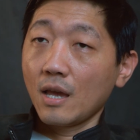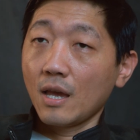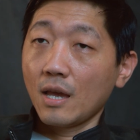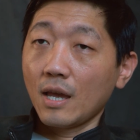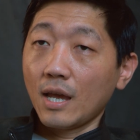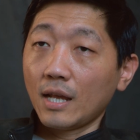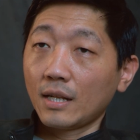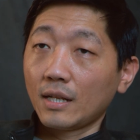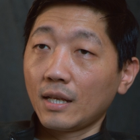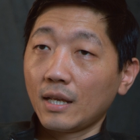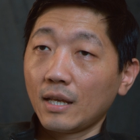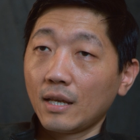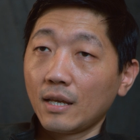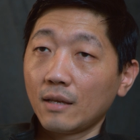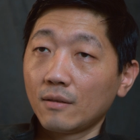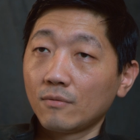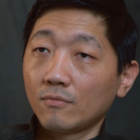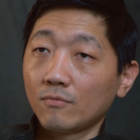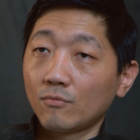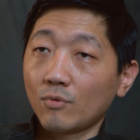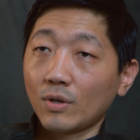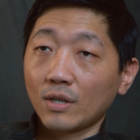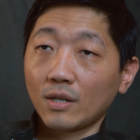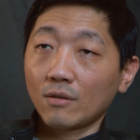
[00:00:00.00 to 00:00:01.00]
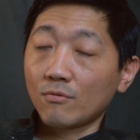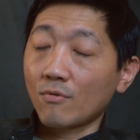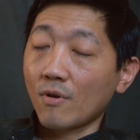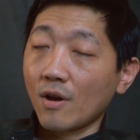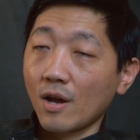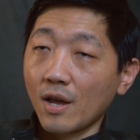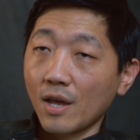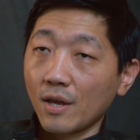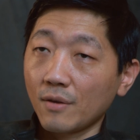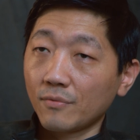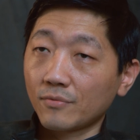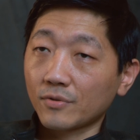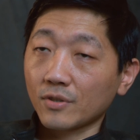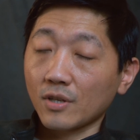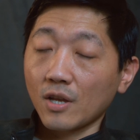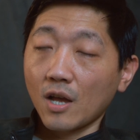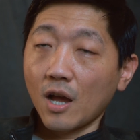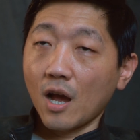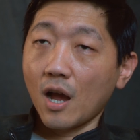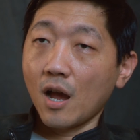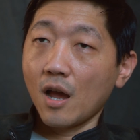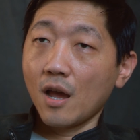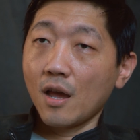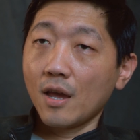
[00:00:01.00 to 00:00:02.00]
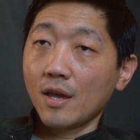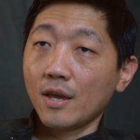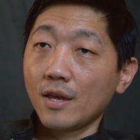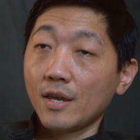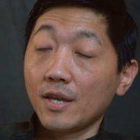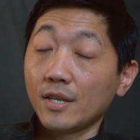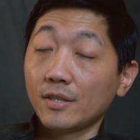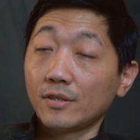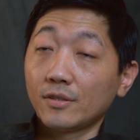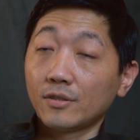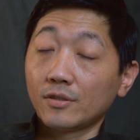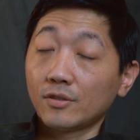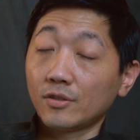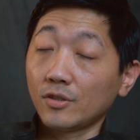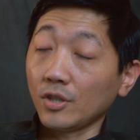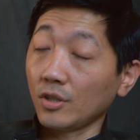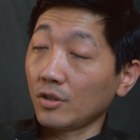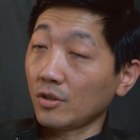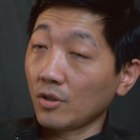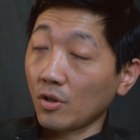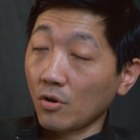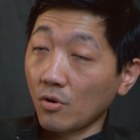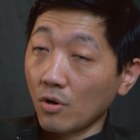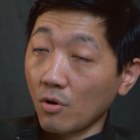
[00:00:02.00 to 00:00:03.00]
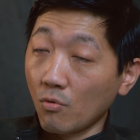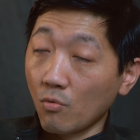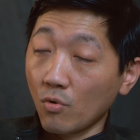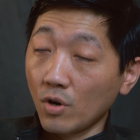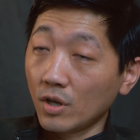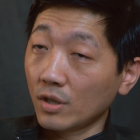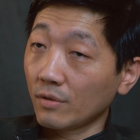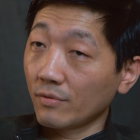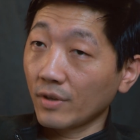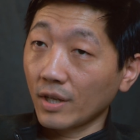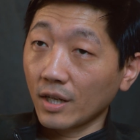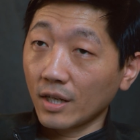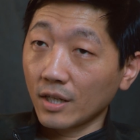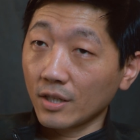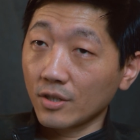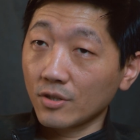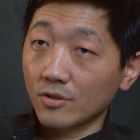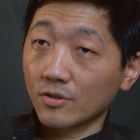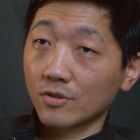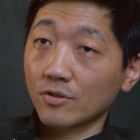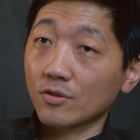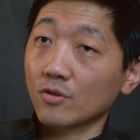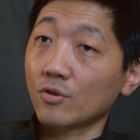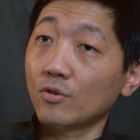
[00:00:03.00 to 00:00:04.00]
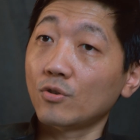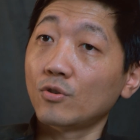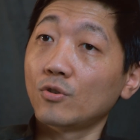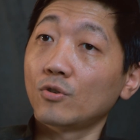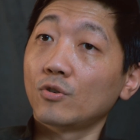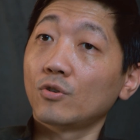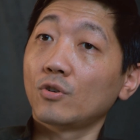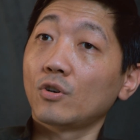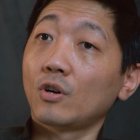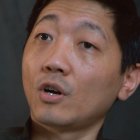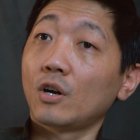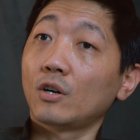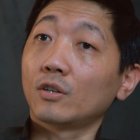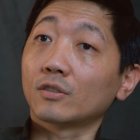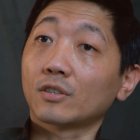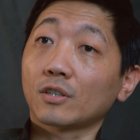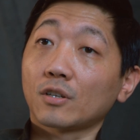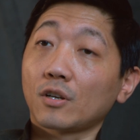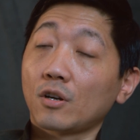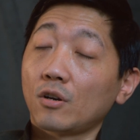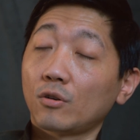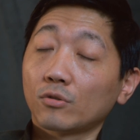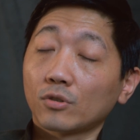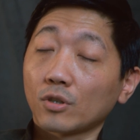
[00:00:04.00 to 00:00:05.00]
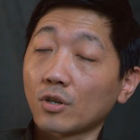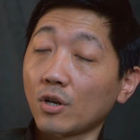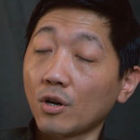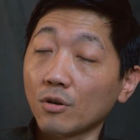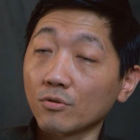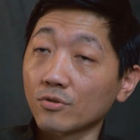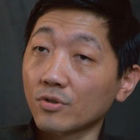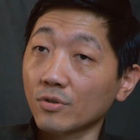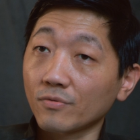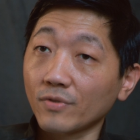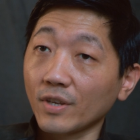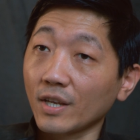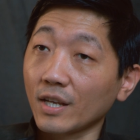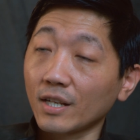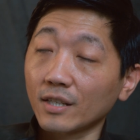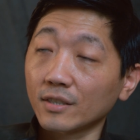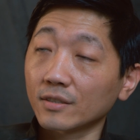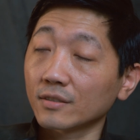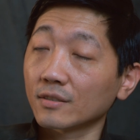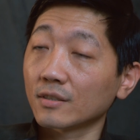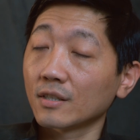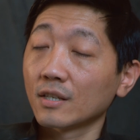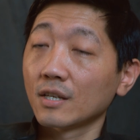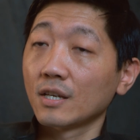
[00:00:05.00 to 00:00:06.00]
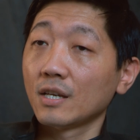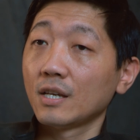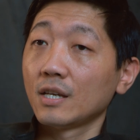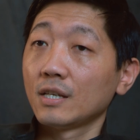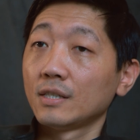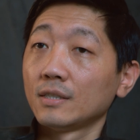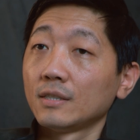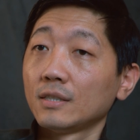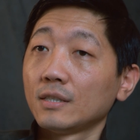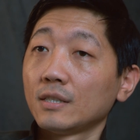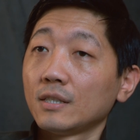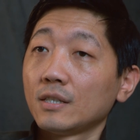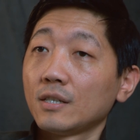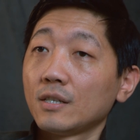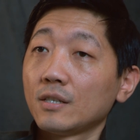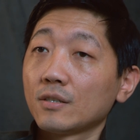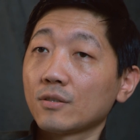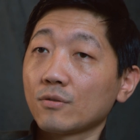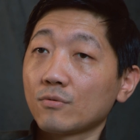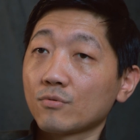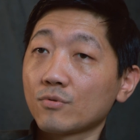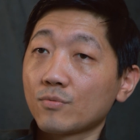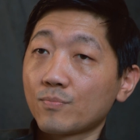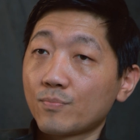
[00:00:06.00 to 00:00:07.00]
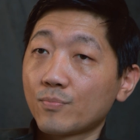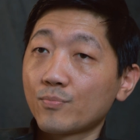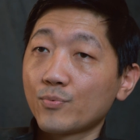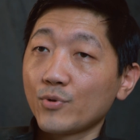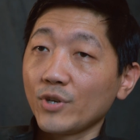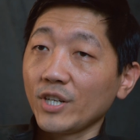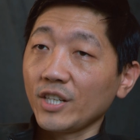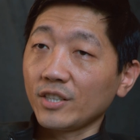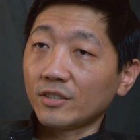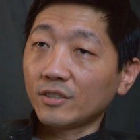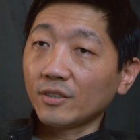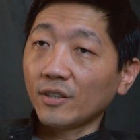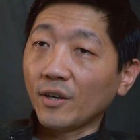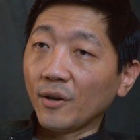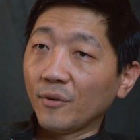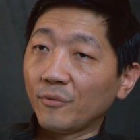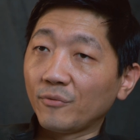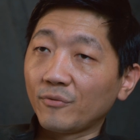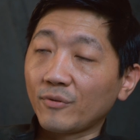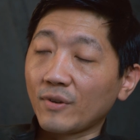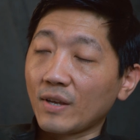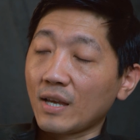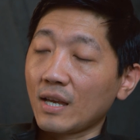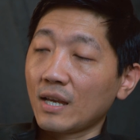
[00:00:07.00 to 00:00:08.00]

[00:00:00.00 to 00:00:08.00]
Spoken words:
And then when I arrived, I didn't know a word of English or the culture of England. So it was pretty tough.